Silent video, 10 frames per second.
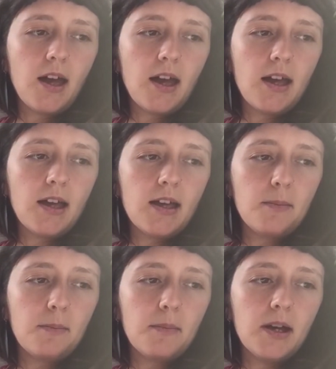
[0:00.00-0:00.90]

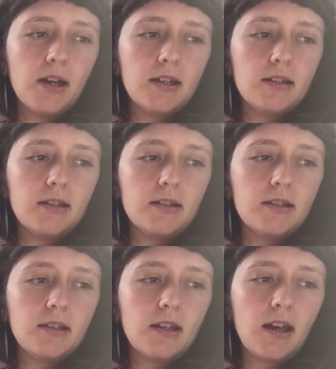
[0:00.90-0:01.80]
Um,
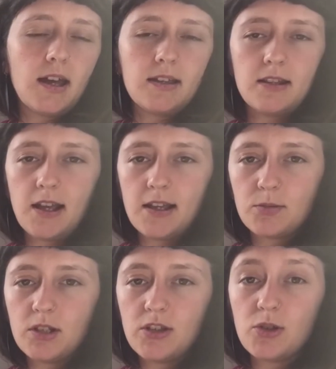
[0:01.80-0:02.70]
and the next
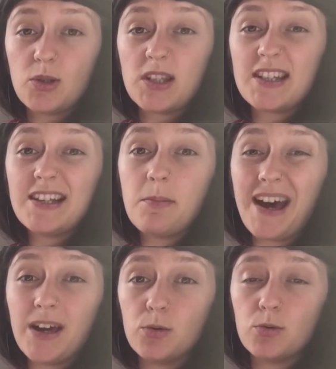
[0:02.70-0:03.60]
one is to slip
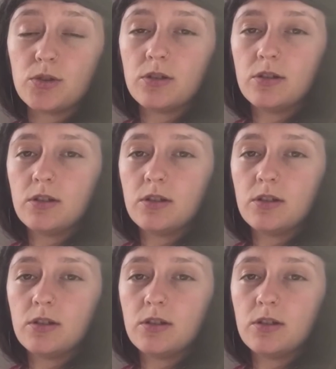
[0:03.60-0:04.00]
out.